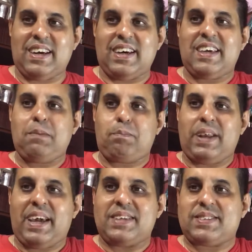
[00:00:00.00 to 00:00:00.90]
he
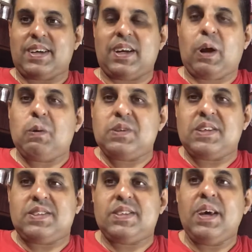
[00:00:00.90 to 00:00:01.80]
plays around
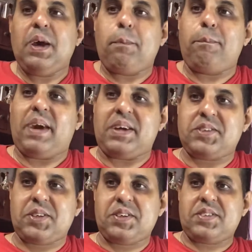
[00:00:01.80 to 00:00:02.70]
this
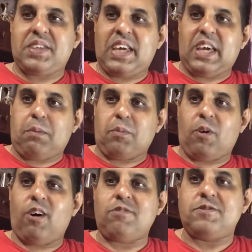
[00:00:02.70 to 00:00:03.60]
major theme
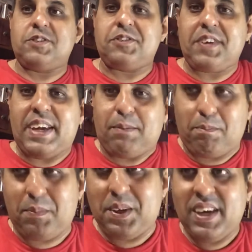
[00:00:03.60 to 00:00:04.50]
of
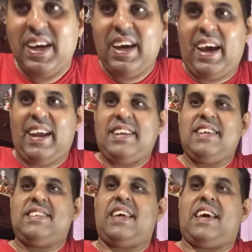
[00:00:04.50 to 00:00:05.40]
dream. And he
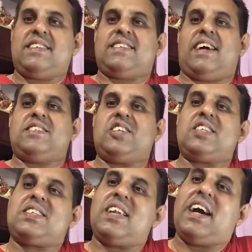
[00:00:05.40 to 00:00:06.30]
says that
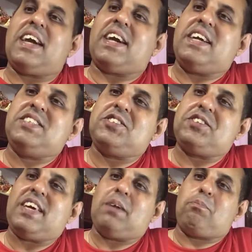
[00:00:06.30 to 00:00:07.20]
just like in
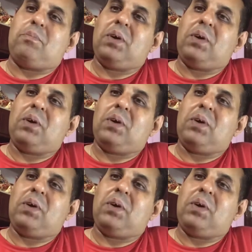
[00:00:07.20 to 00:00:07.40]
dream,